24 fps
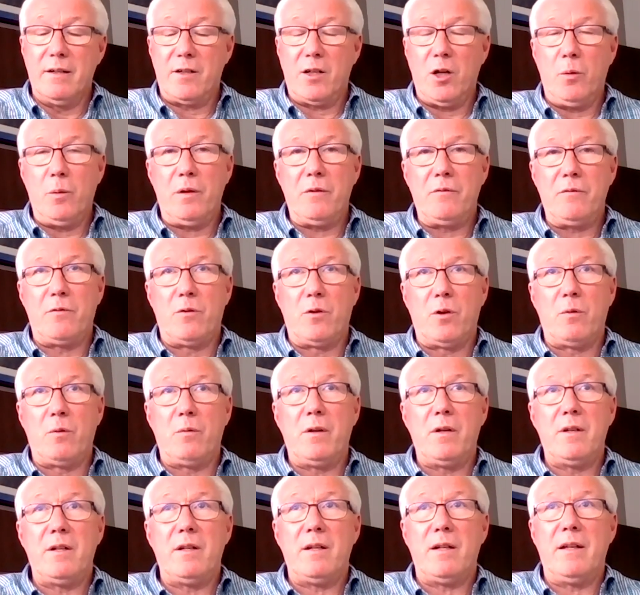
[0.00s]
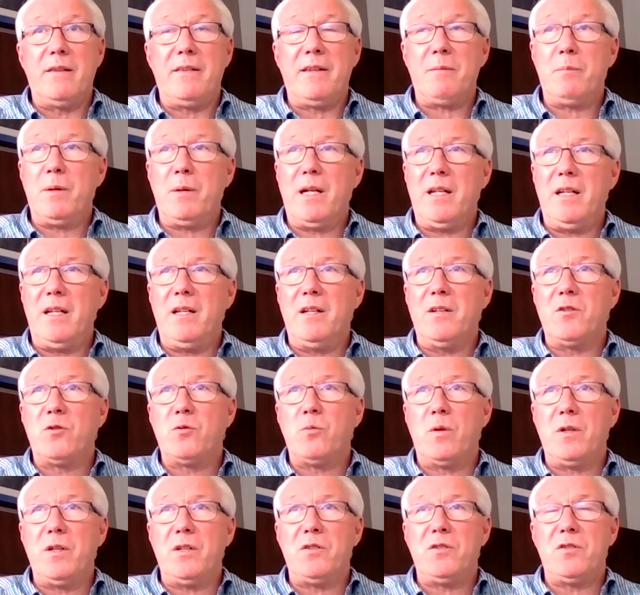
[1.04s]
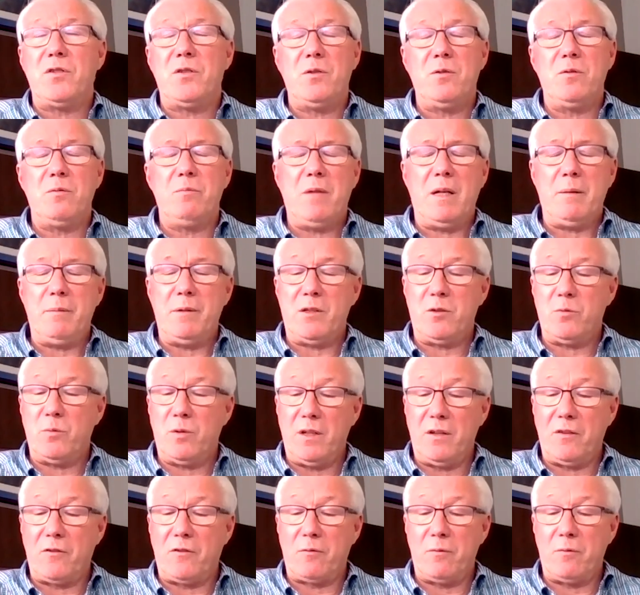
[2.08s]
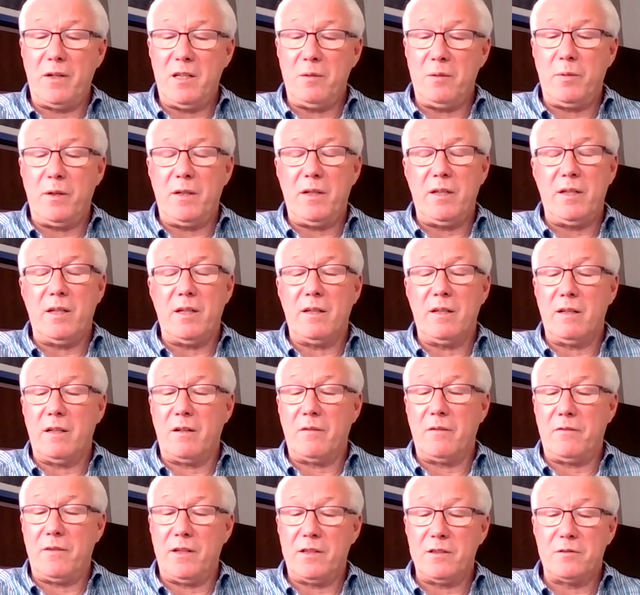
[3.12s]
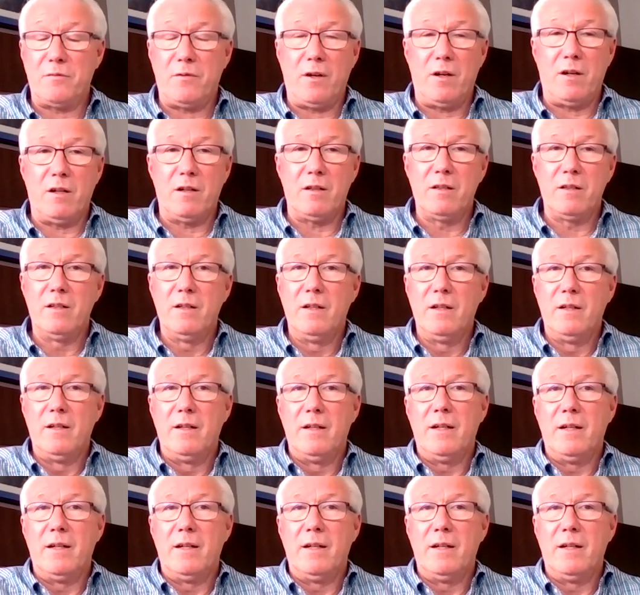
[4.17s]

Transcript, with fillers: Going forward, I think beginning in 22, maybe 23, depending on how things fall,